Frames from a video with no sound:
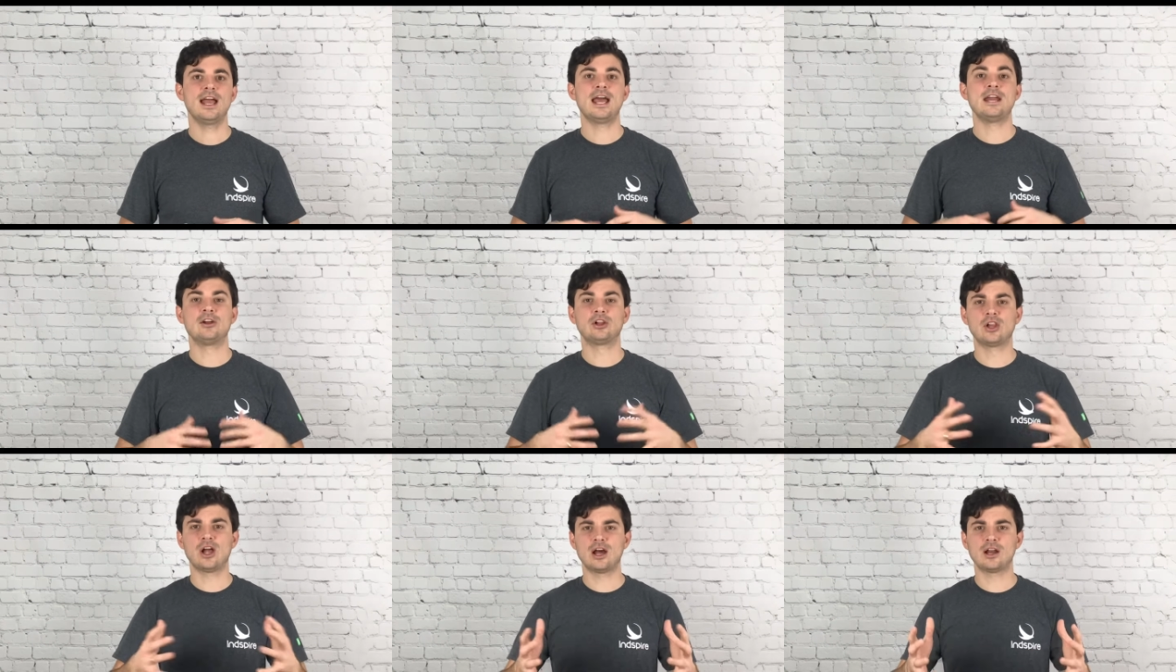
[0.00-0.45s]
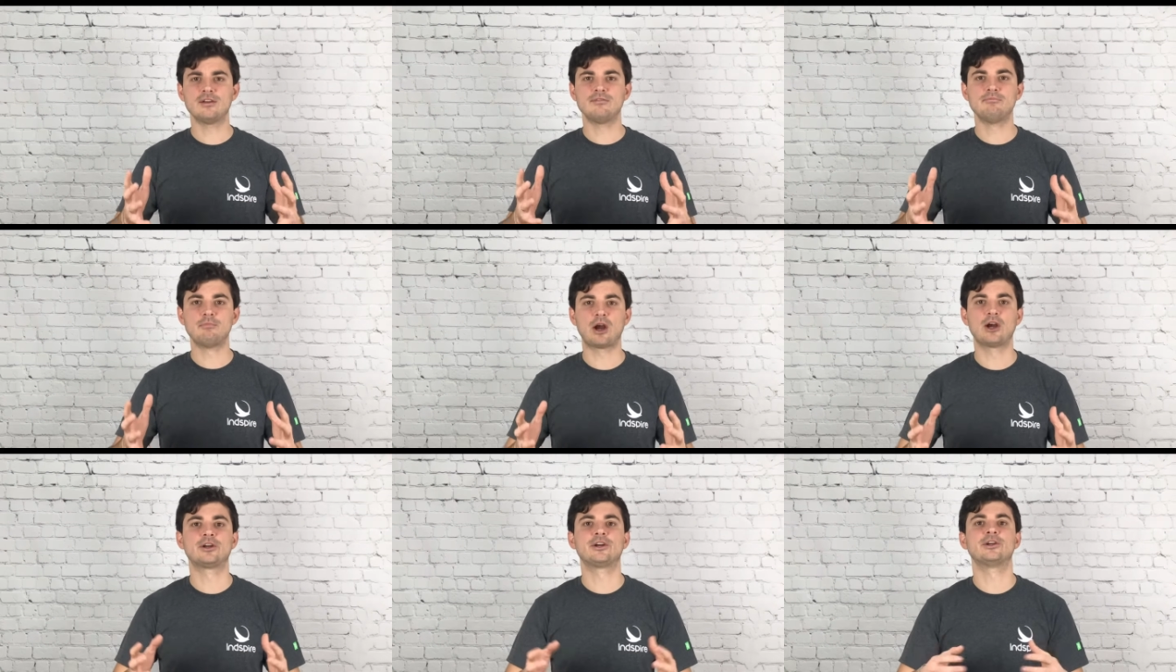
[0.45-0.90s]
And a lot
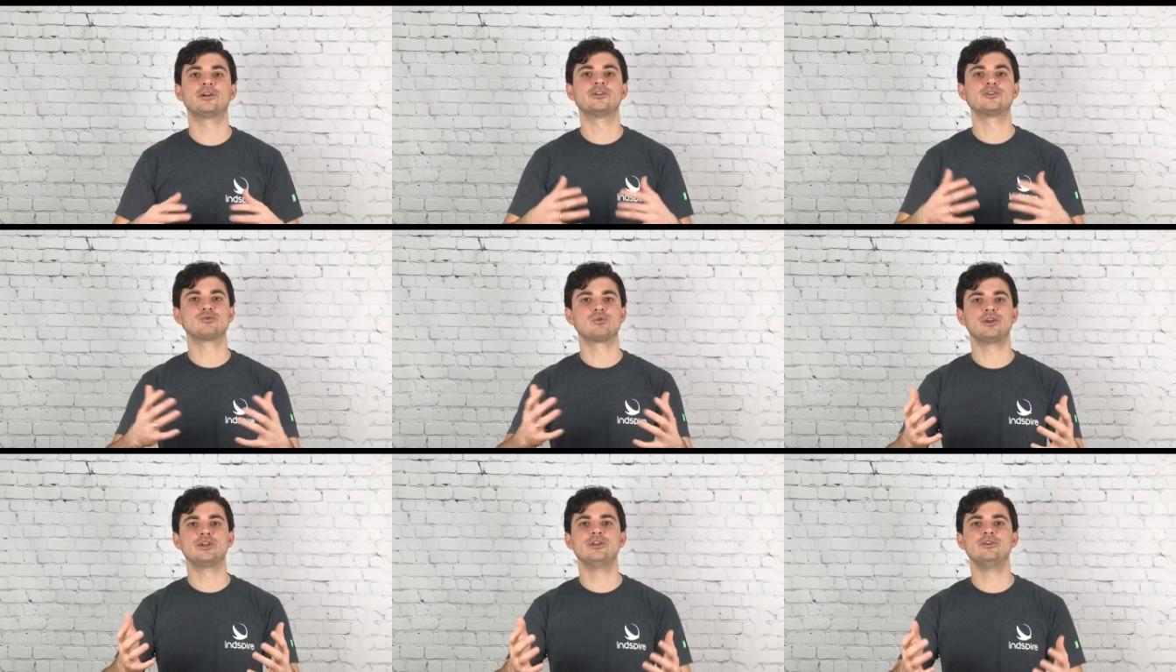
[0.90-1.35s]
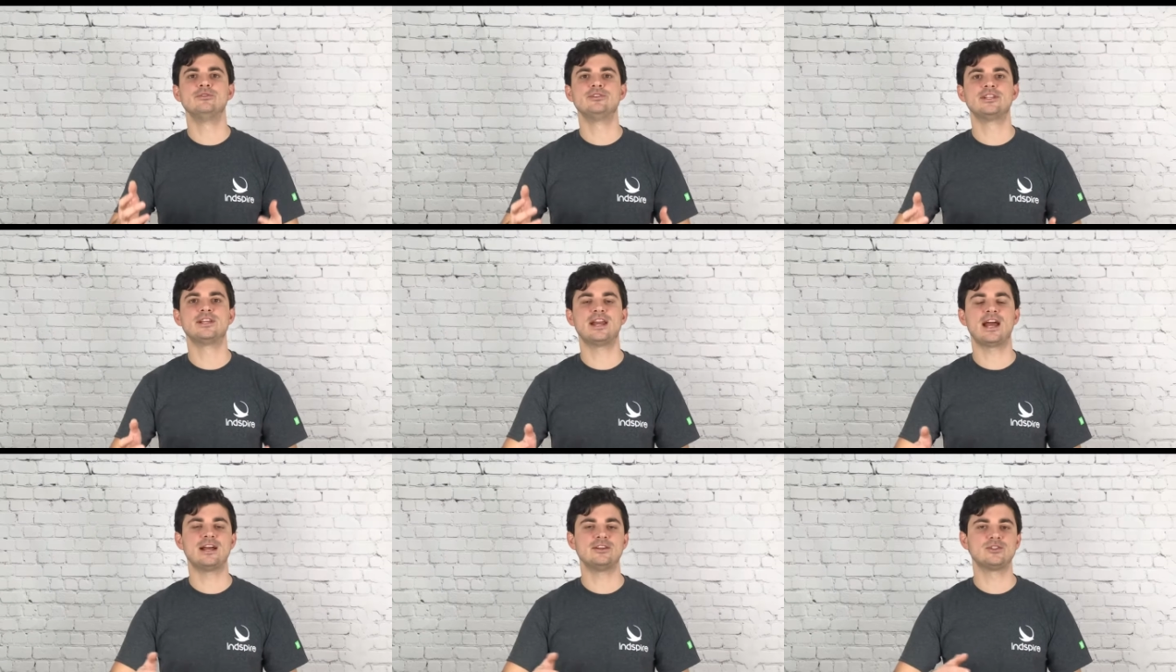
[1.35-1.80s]
of marketers will
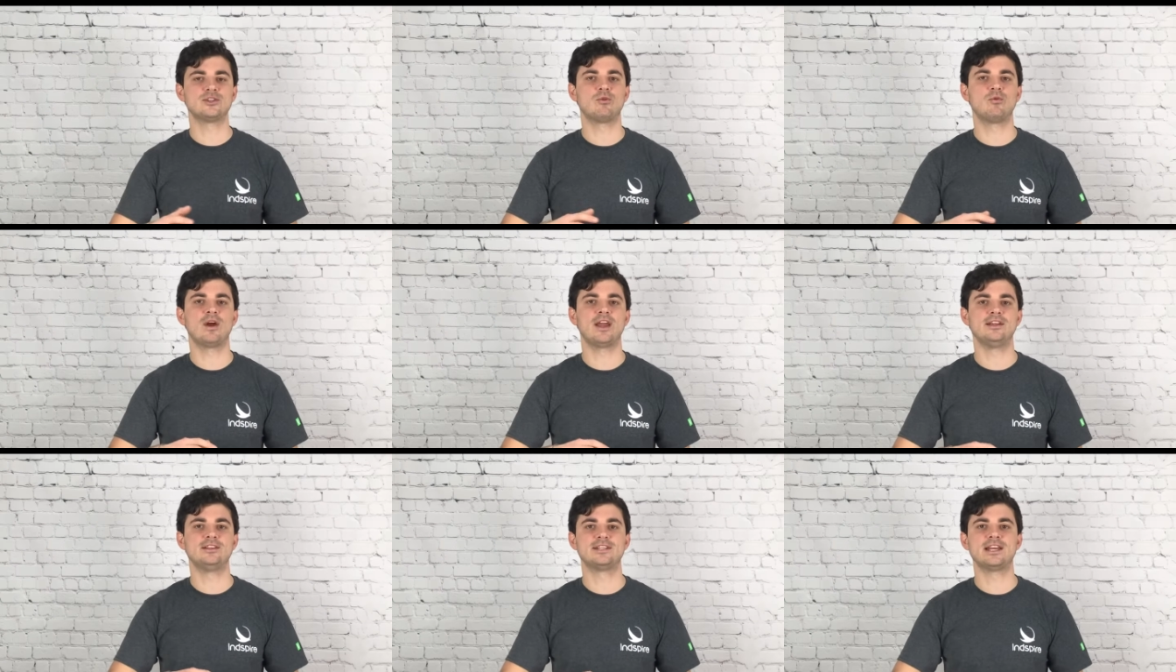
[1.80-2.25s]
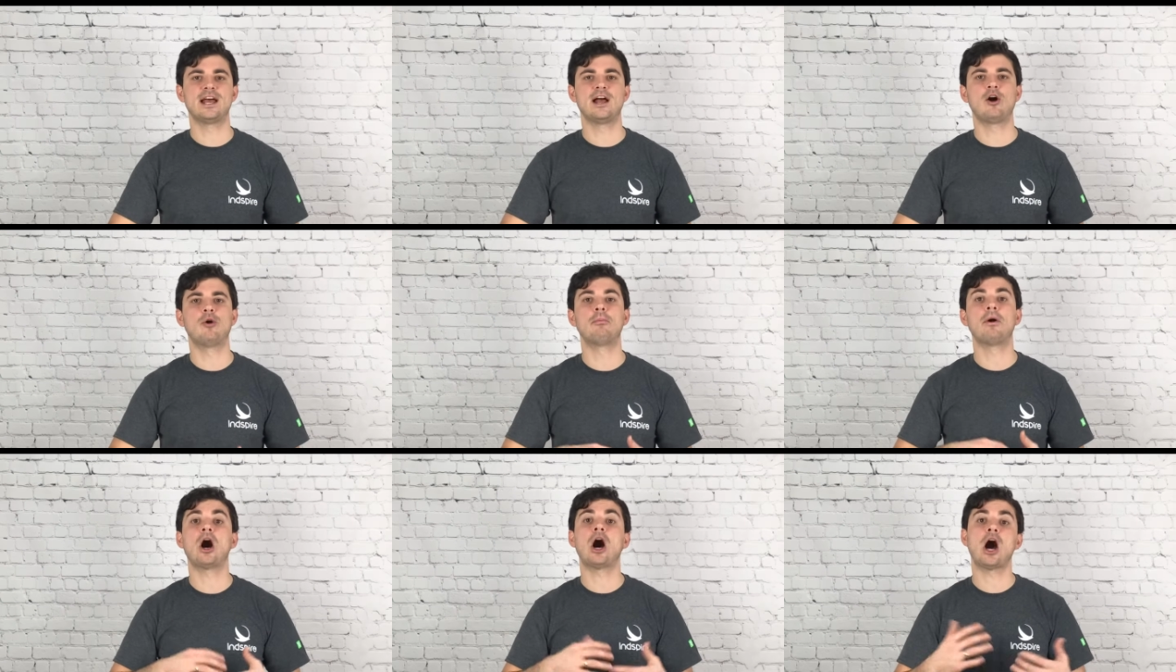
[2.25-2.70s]
use it as a way to
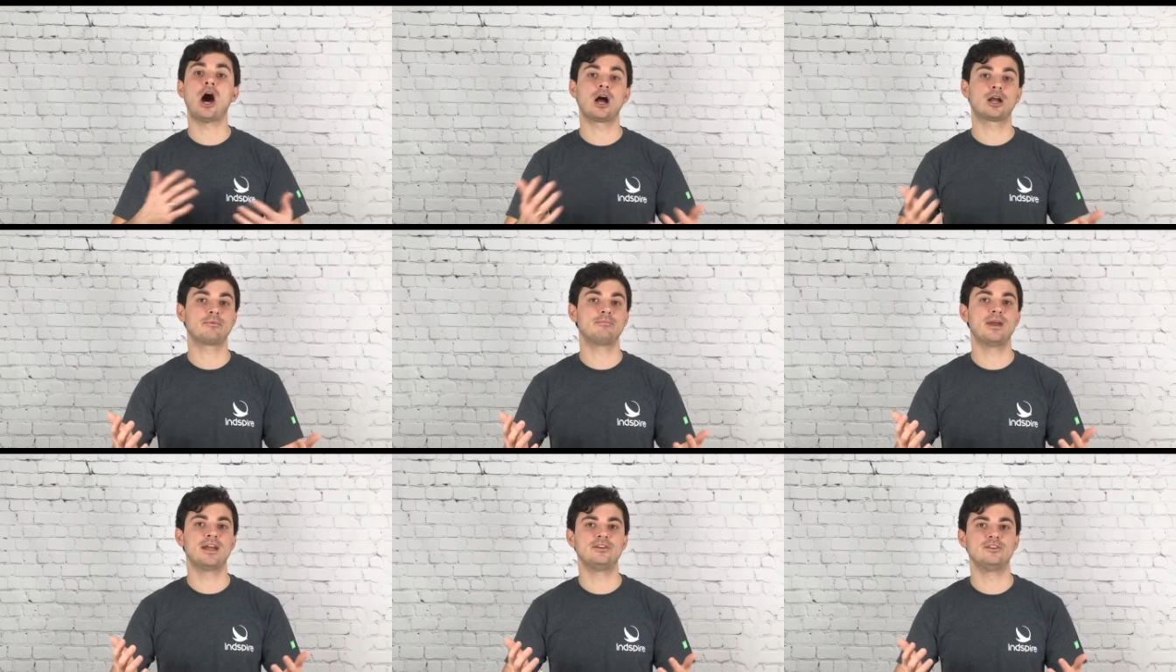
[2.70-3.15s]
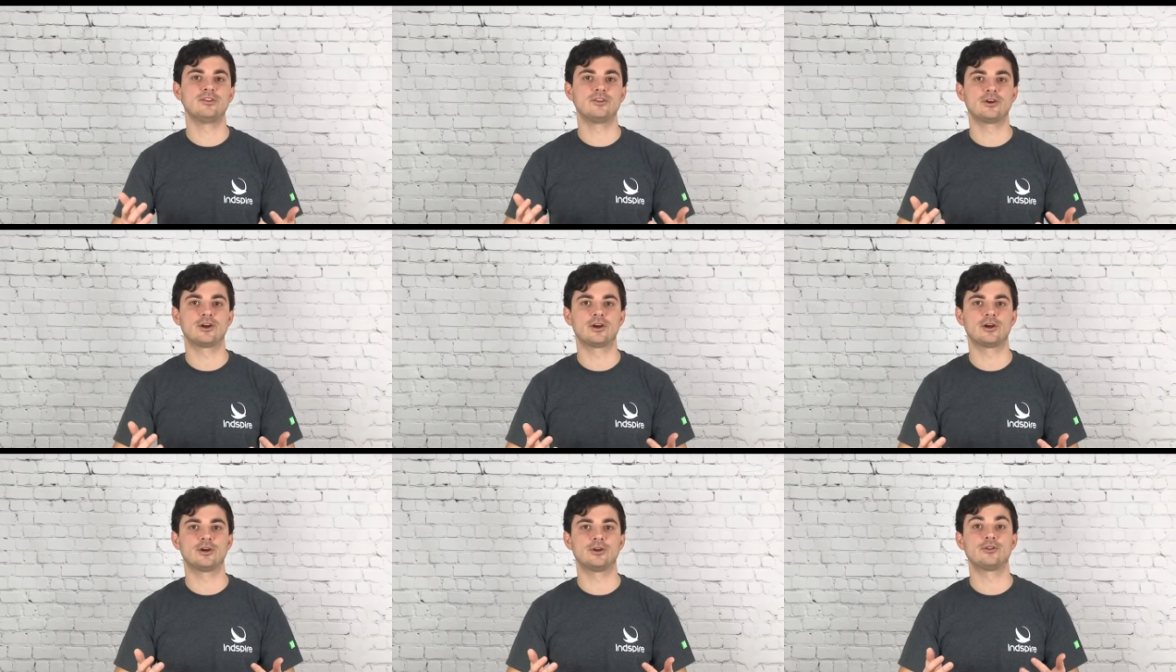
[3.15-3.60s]
help augment
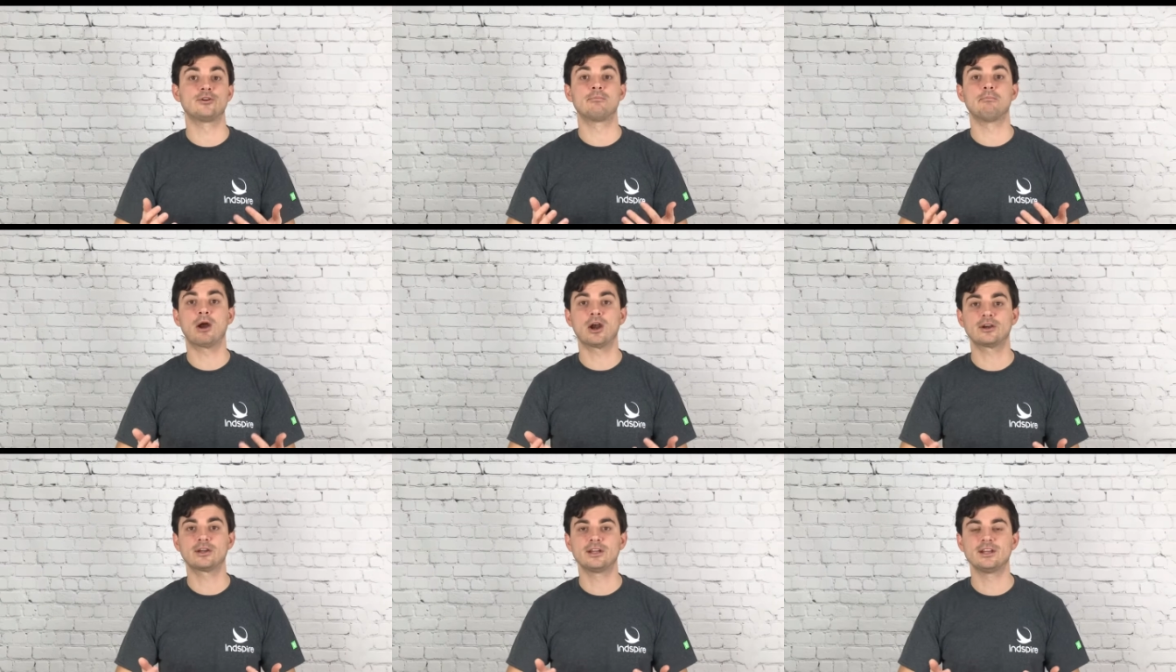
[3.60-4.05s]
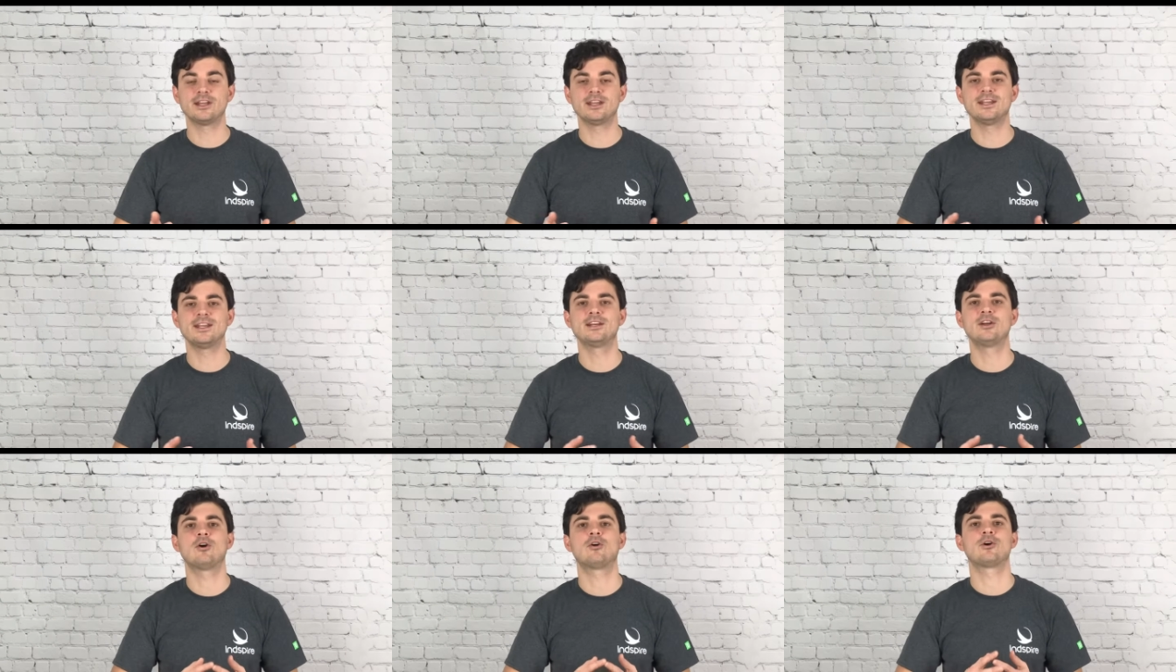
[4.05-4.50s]
their, their
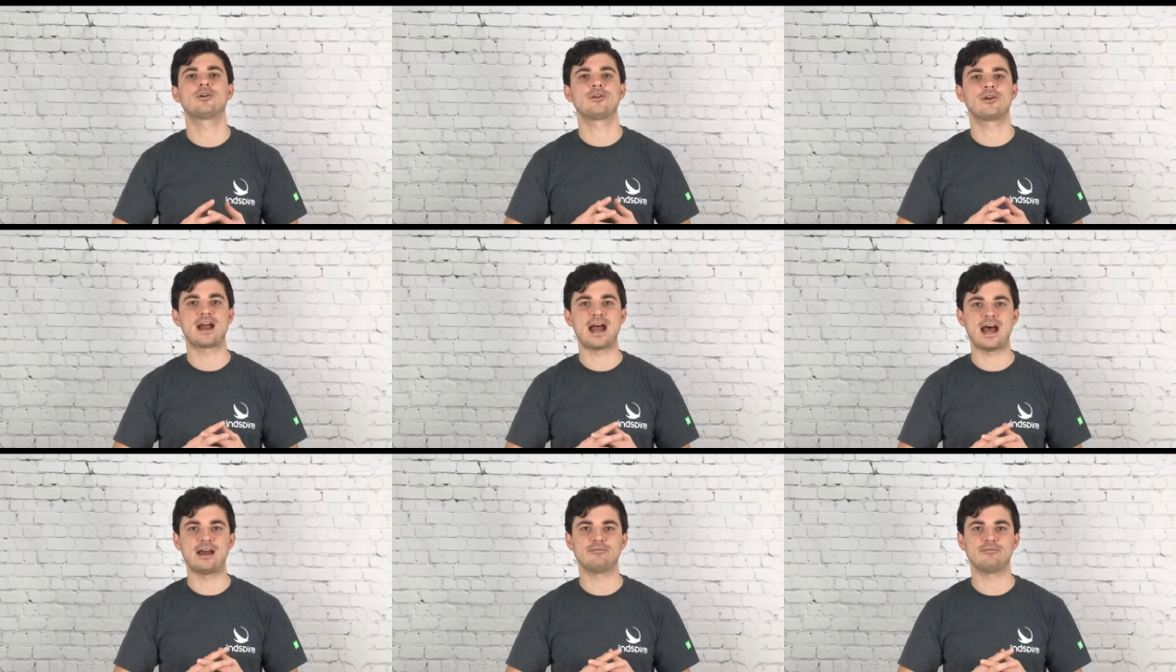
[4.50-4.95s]
marketing or their